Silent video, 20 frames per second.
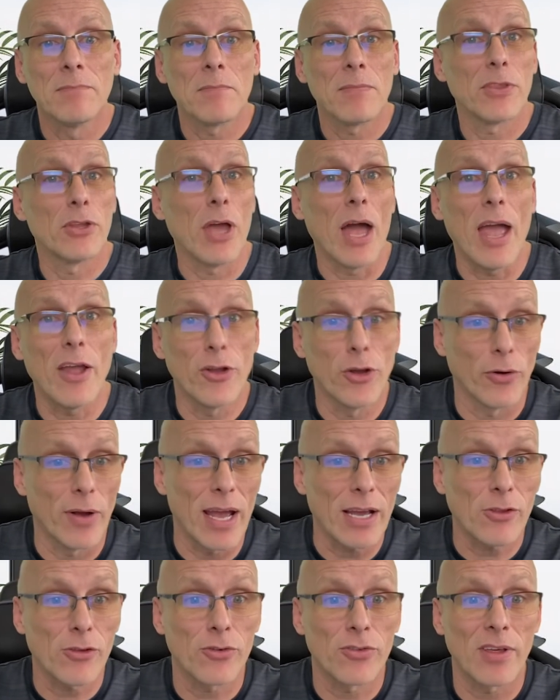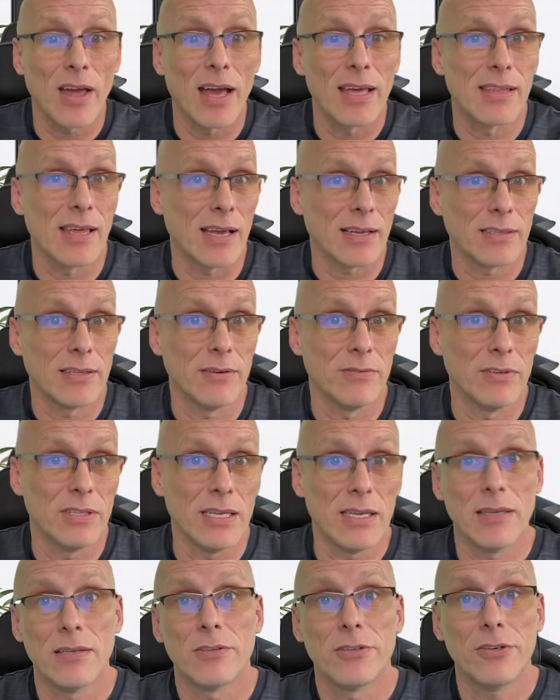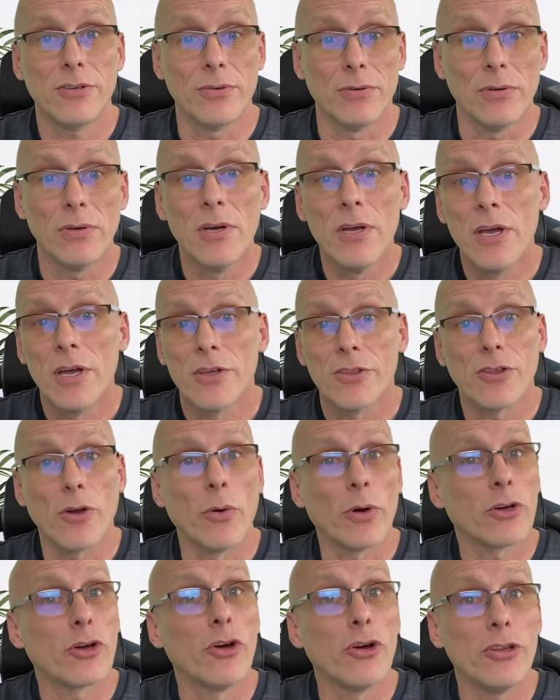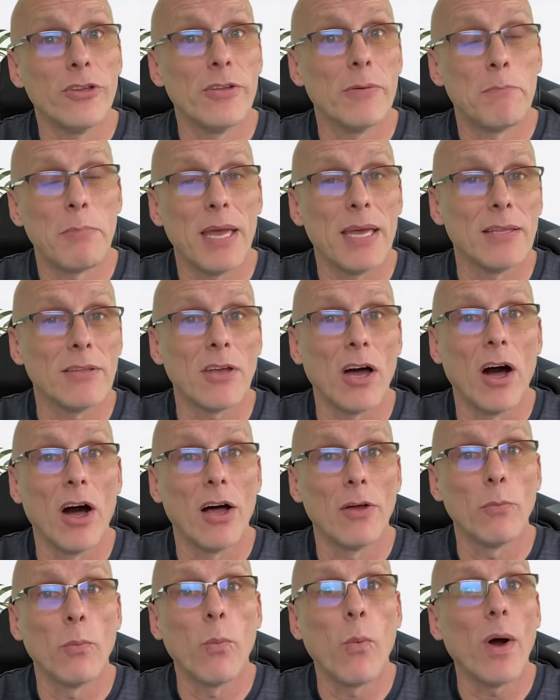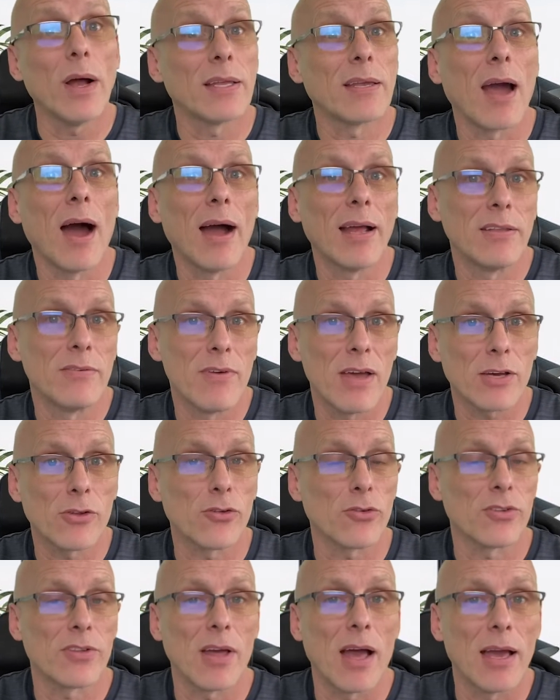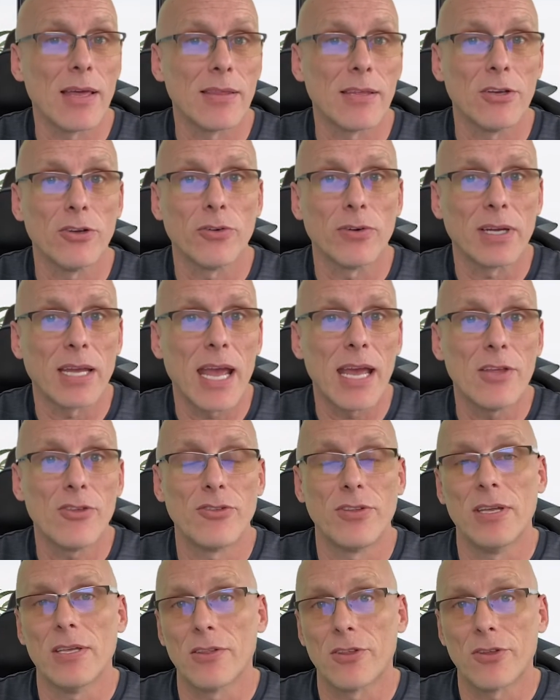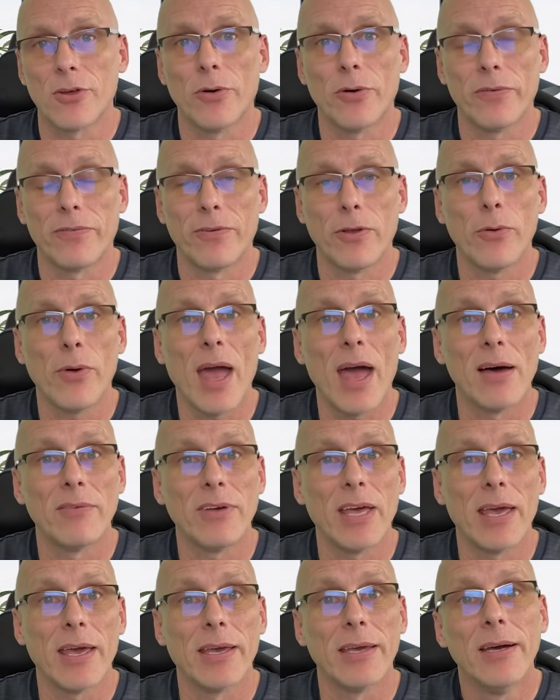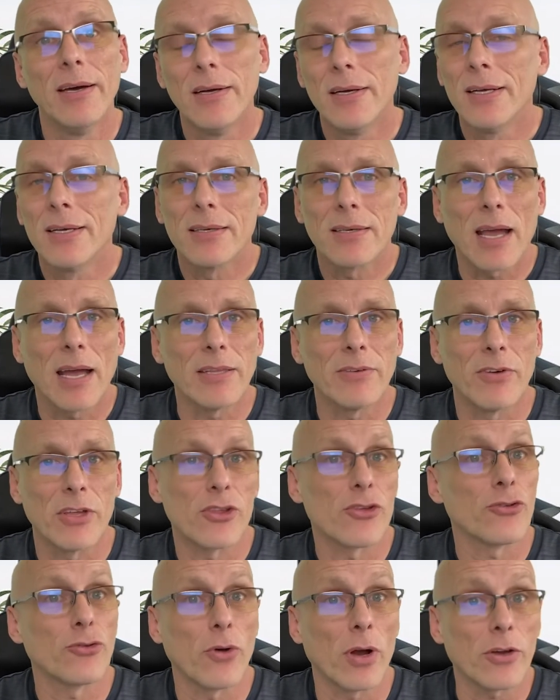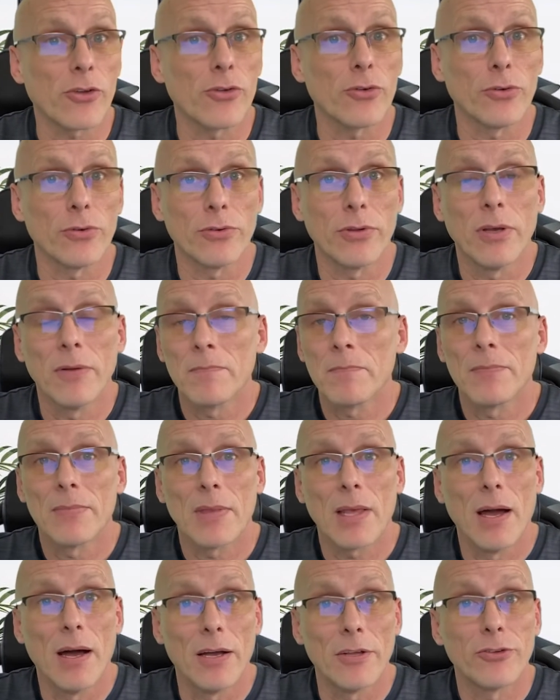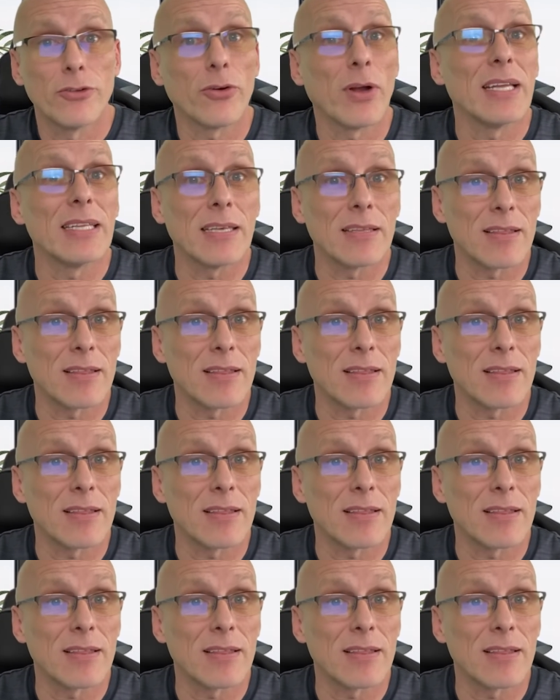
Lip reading: Your exercise activity too. So it could depend on what kind of exercise that you're engaged in. So if you have a kind of a structured training